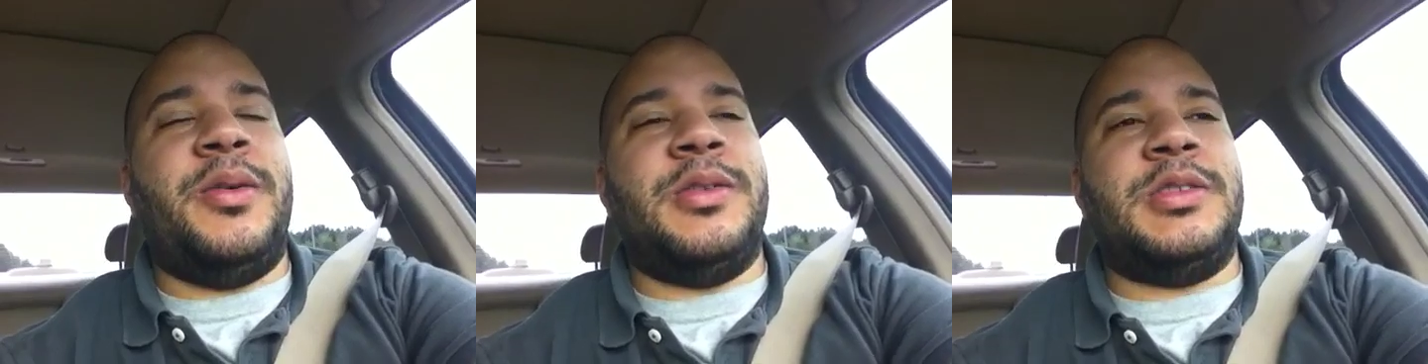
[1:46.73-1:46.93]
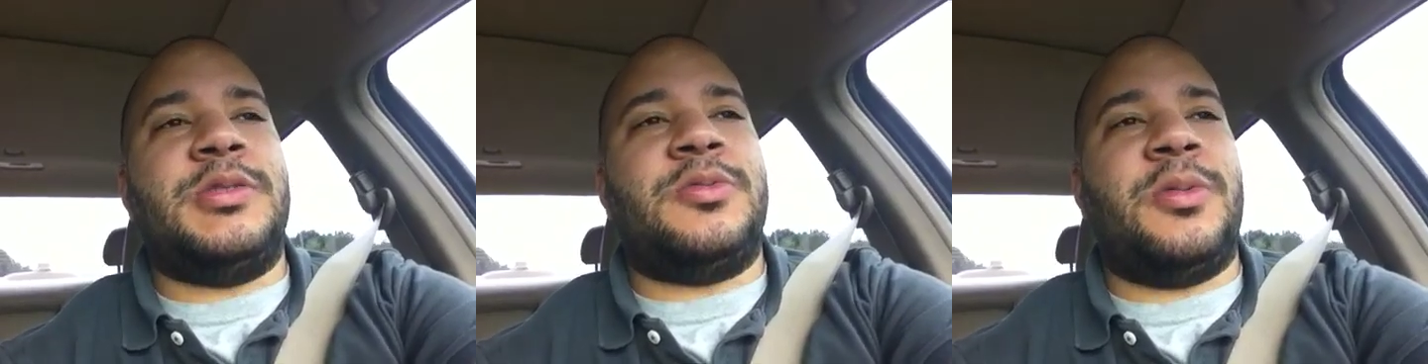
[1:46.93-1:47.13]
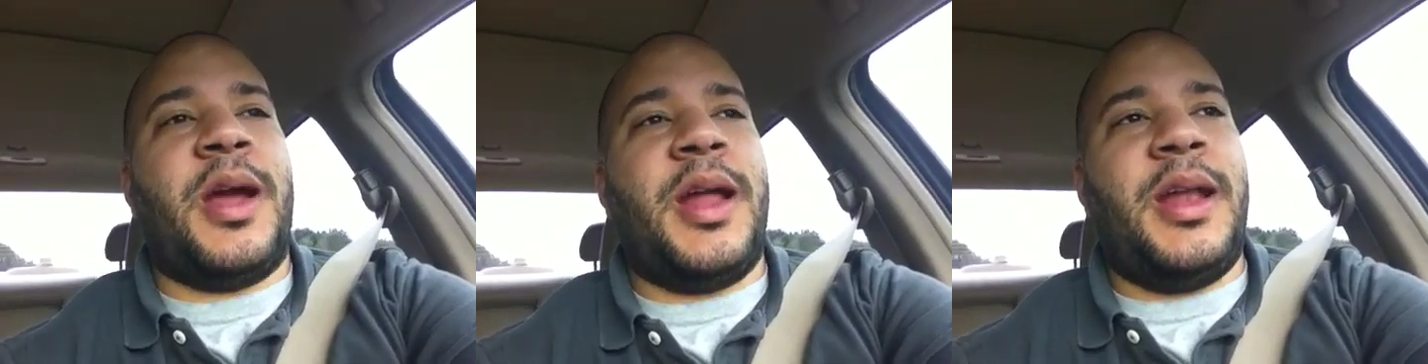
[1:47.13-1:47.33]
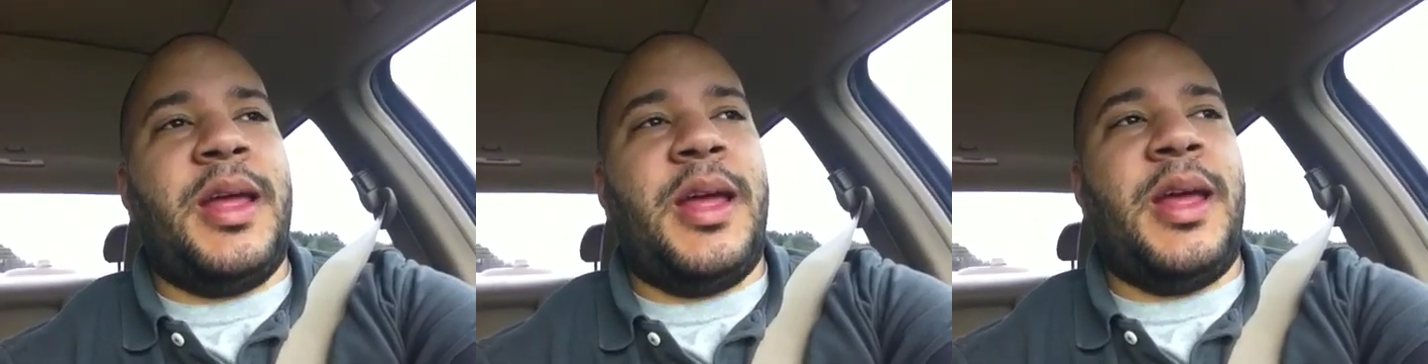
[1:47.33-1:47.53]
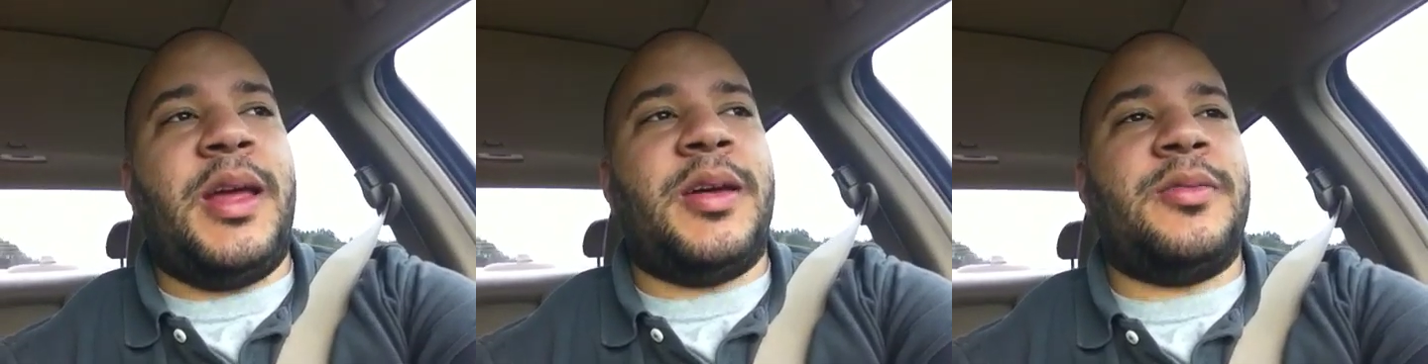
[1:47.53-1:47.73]
It was
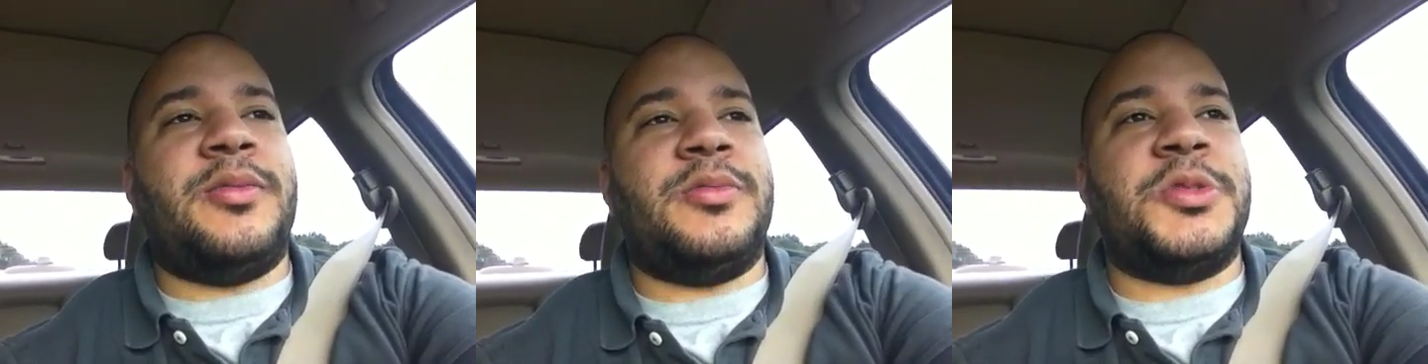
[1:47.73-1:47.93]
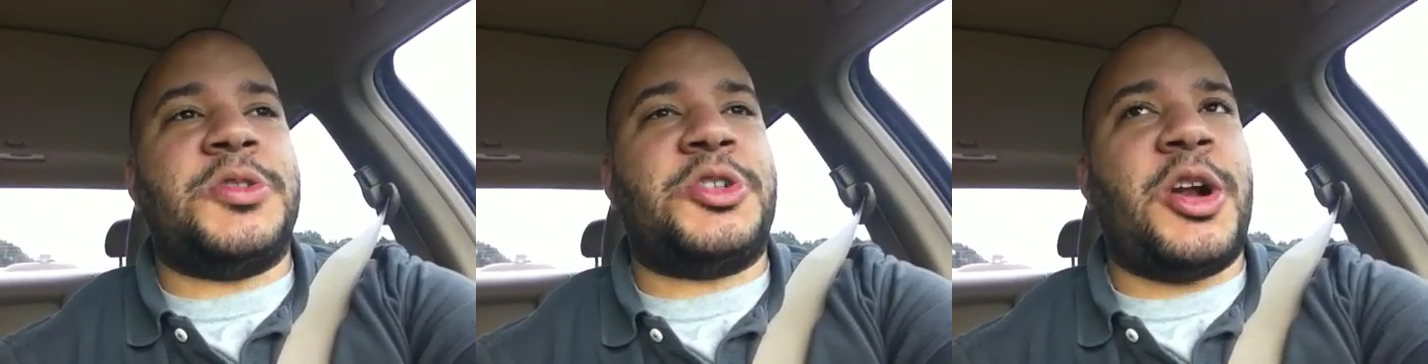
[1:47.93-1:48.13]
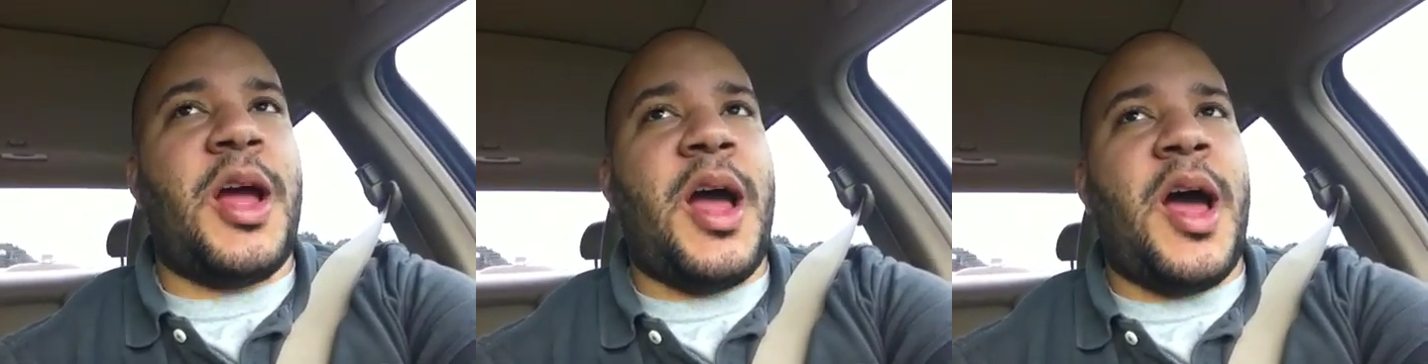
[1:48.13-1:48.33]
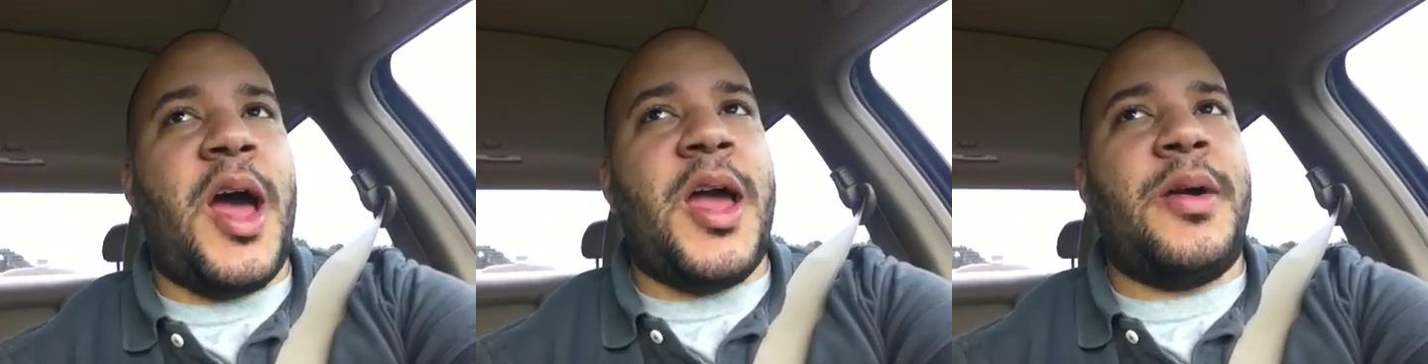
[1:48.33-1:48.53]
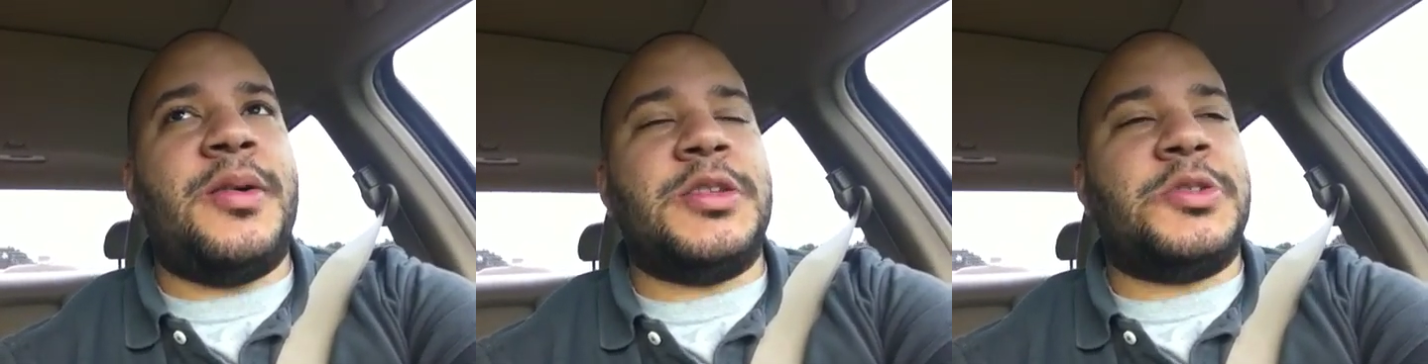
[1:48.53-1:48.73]
raining, it was
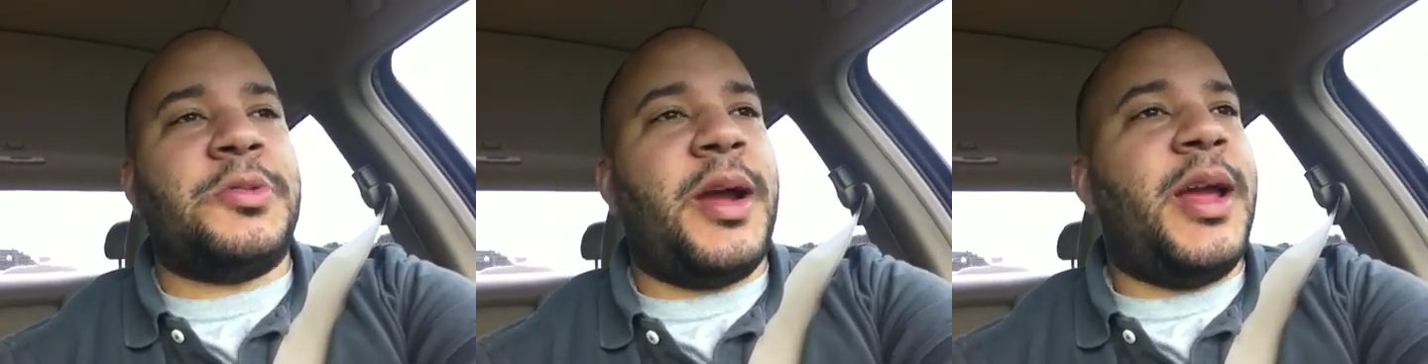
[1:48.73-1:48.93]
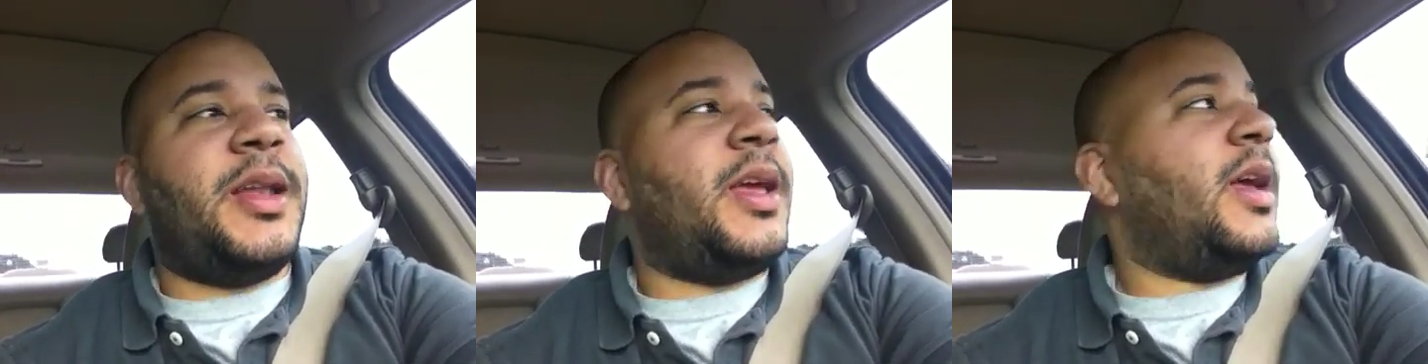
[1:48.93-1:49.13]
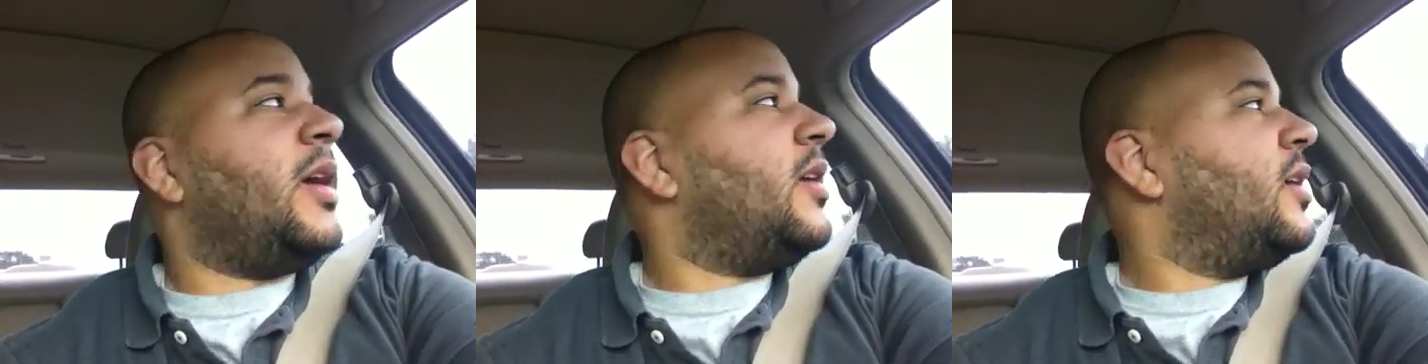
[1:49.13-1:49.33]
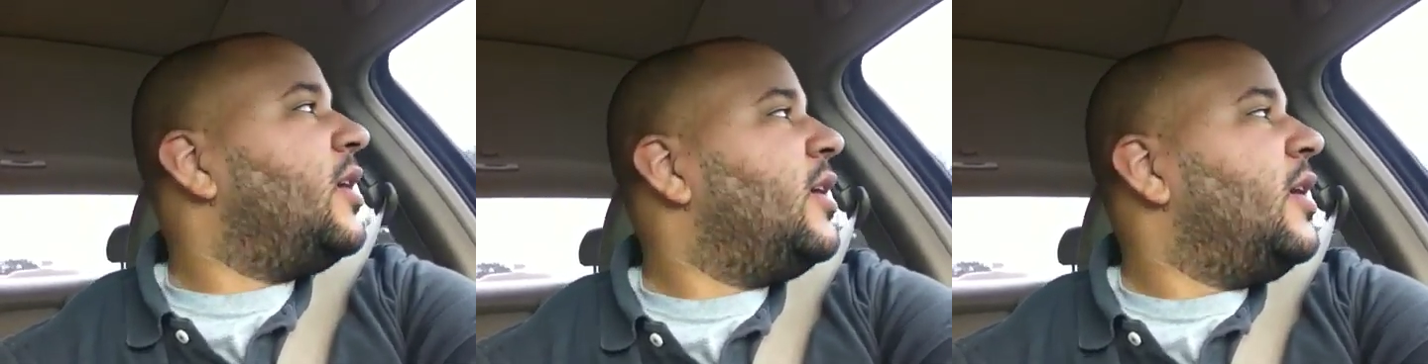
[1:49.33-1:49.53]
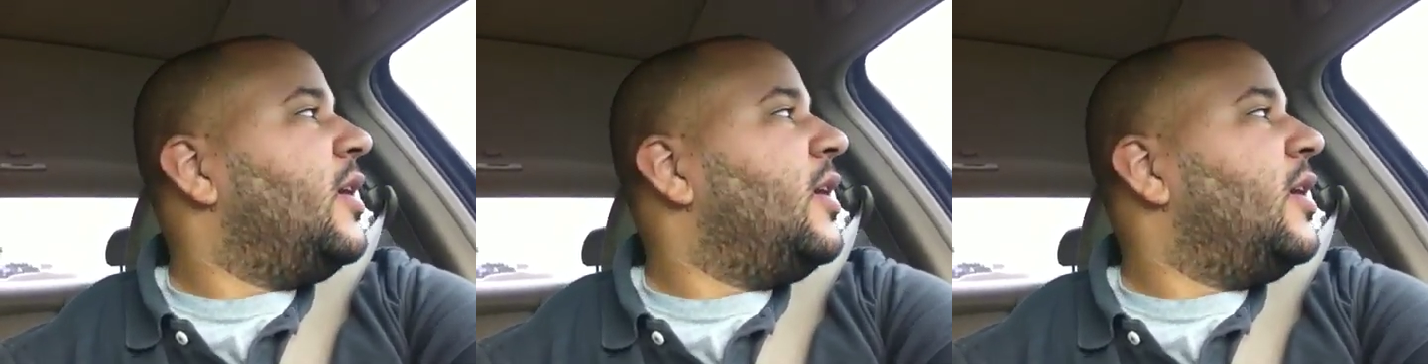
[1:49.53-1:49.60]
dry, it was raining,